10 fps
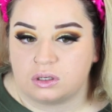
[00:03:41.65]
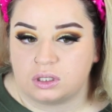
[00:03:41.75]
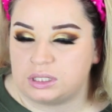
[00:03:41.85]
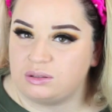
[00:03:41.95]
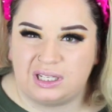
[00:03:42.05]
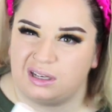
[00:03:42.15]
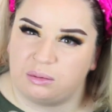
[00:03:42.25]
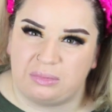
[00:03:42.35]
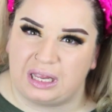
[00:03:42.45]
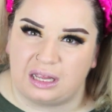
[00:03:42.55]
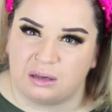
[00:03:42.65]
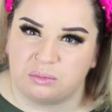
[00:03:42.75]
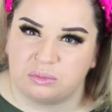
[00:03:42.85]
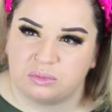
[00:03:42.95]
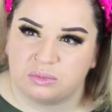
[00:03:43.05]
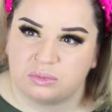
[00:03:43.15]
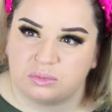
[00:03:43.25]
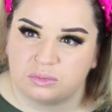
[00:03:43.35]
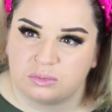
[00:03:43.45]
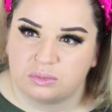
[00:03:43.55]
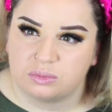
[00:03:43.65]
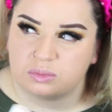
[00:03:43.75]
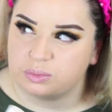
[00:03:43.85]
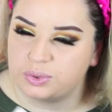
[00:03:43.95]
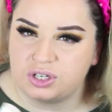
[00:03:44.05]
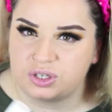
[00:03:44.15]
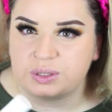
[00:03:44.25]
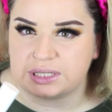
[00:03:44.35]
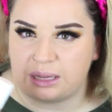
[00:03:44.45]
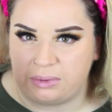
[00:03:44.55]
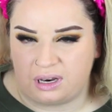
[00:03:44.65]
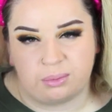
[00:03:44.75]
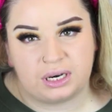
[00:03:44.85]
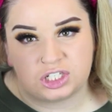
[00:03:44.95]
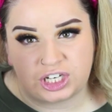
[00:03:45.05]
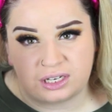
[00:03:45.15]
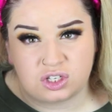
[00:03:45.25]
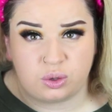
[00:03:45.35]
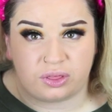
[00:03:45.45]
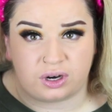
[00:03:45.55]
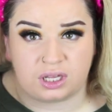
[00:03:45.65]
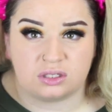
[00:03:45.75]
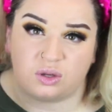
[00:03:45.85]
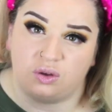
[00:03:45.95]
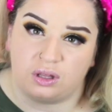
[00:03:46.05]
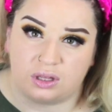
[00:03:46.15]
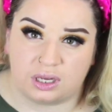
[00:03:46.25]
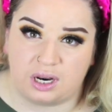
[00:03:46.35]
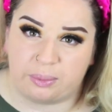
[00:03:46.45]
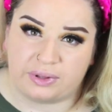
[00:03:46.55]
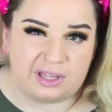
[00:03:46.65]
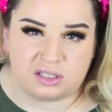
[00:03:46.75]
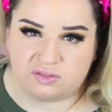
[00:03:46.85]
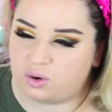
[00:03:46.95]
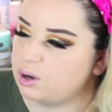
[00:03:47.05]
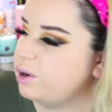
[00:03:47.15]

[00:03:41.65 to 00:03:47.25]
Cause I don't think I got medium. I'm pretty sure it was light medium, but it's shade 230, so you can look it up on like Sephora or